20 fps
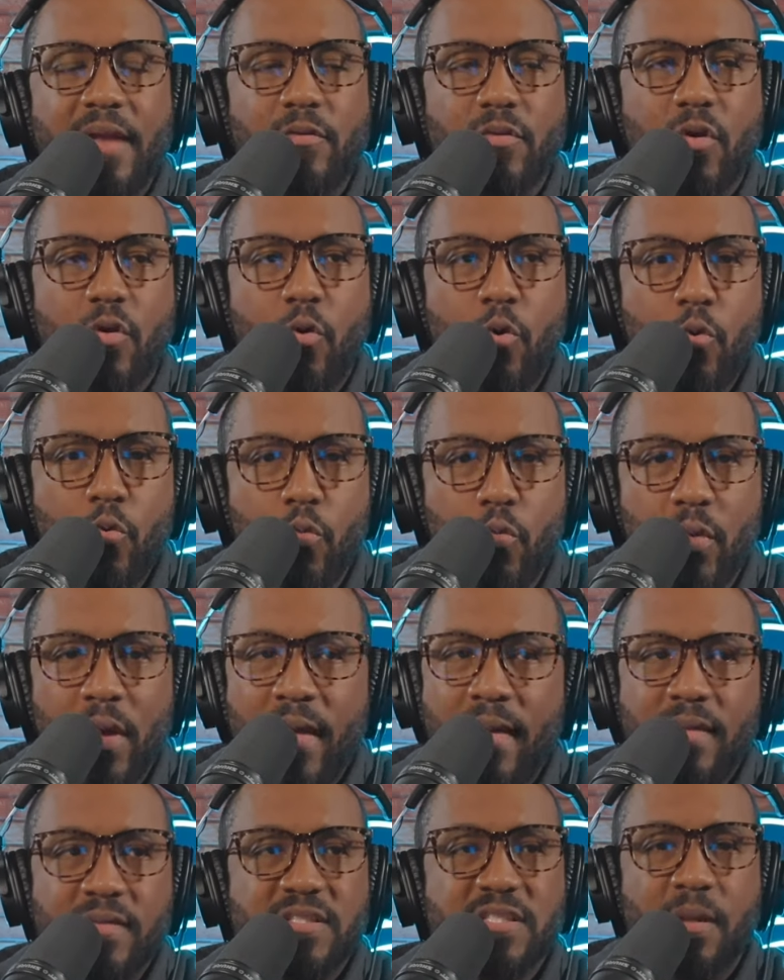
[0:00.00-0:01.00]
I don't know
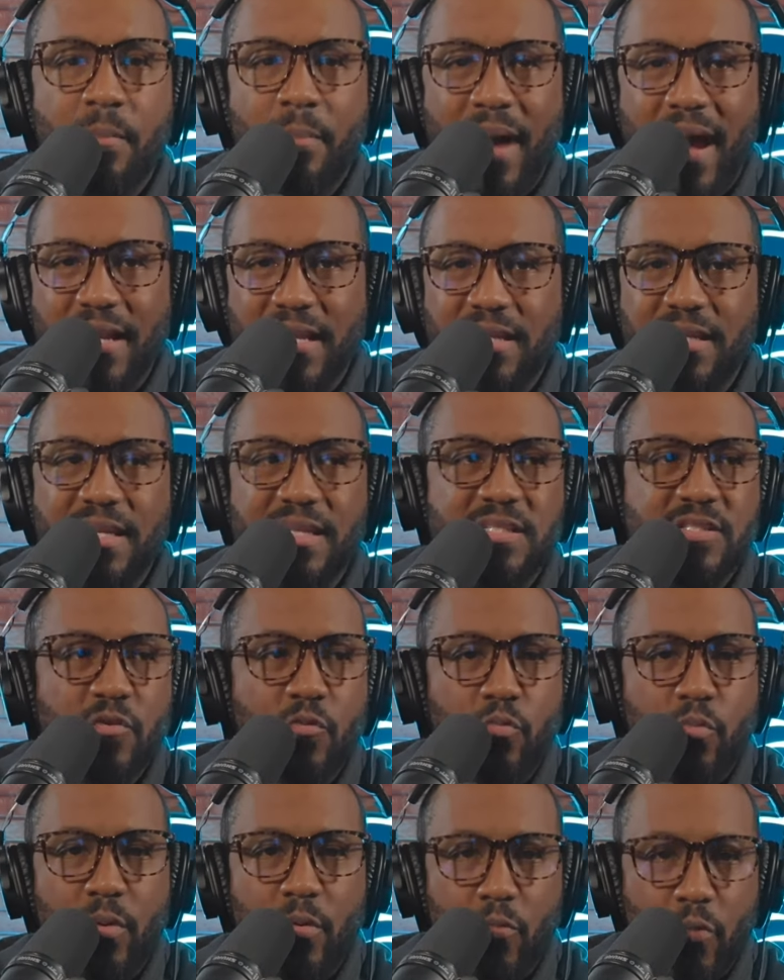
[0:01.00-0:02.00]
who somebody
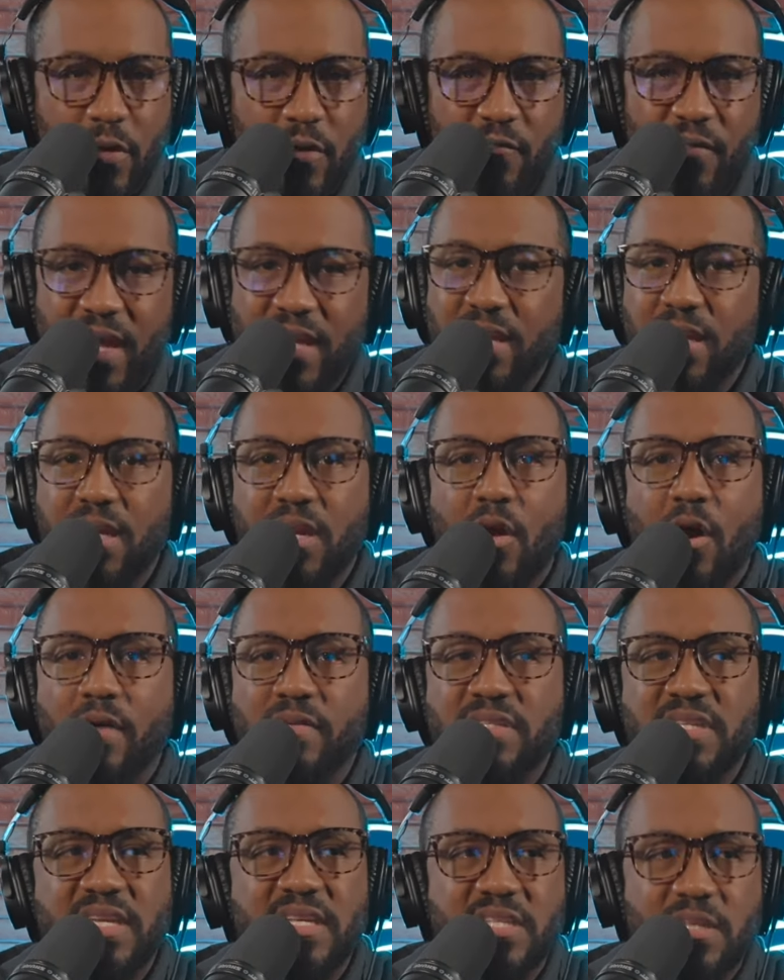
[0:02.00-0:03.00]
needs to re- renovate in the
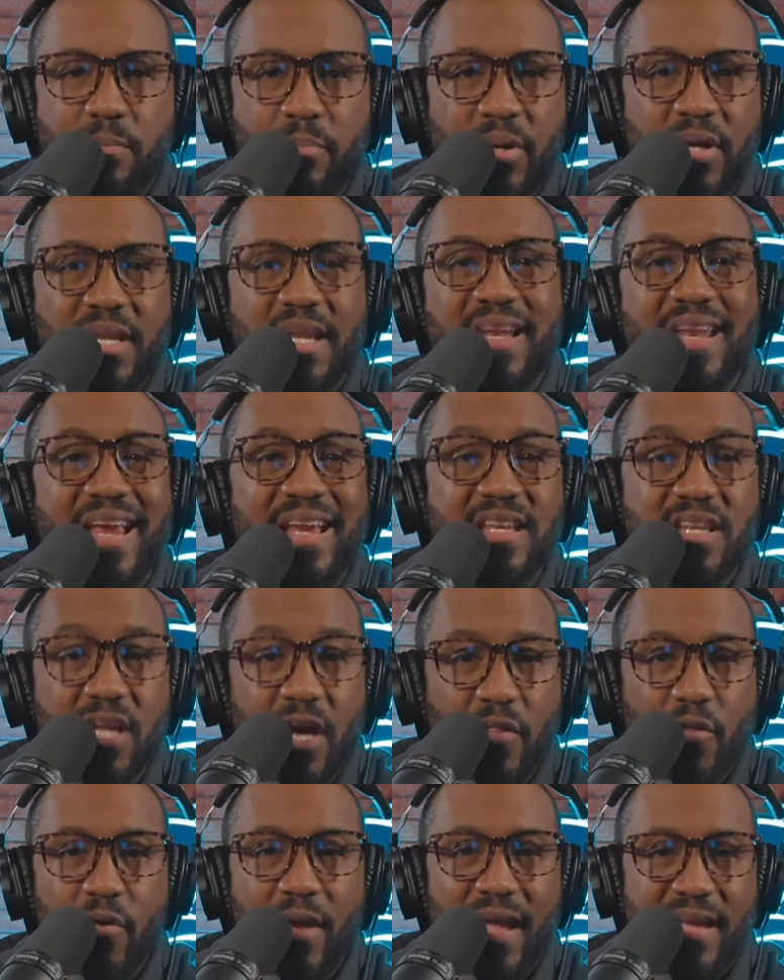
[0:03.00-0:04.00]
offseason, put in
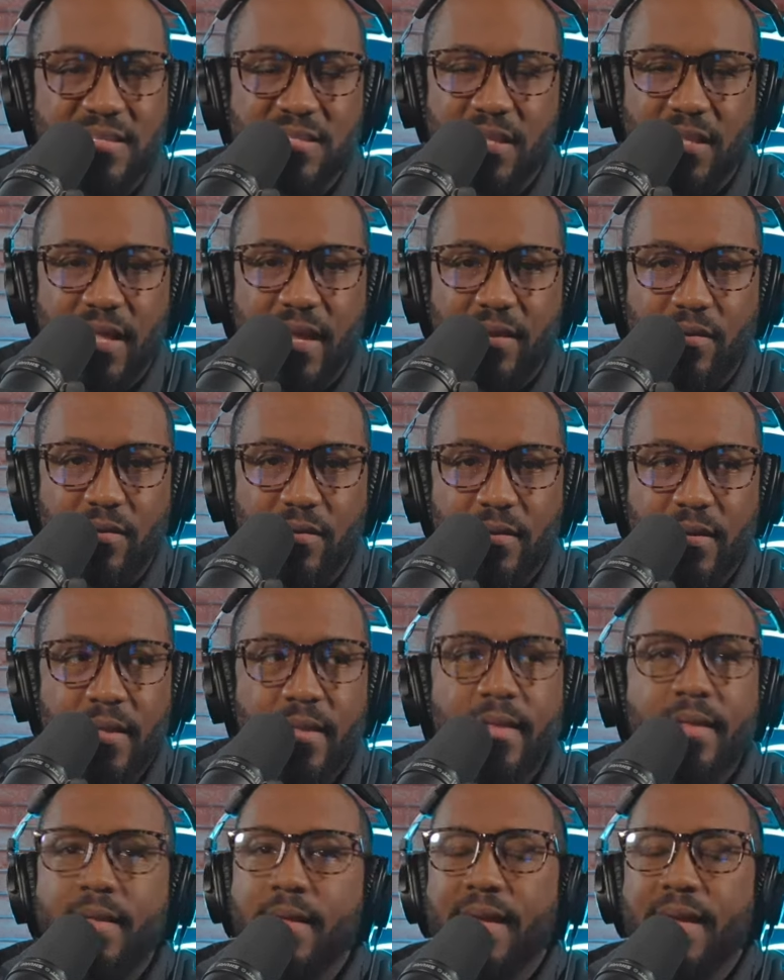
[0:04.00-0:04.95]
another escalator.